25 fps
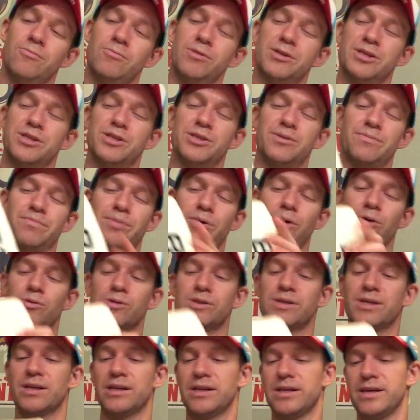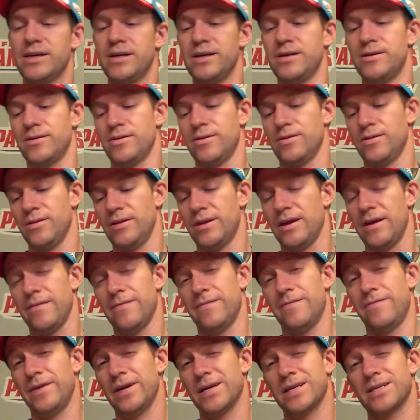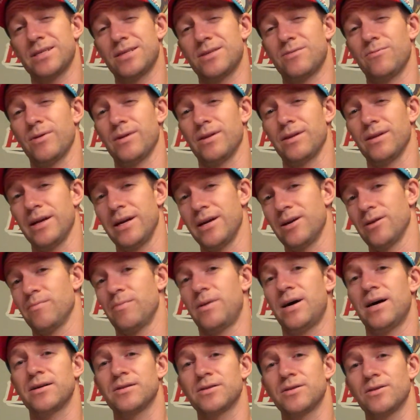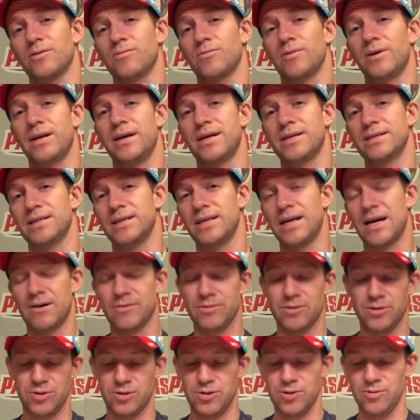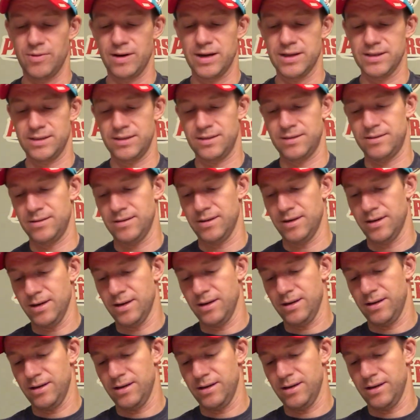which supposedly they fixed with later models of the 1S, and now with the 2S,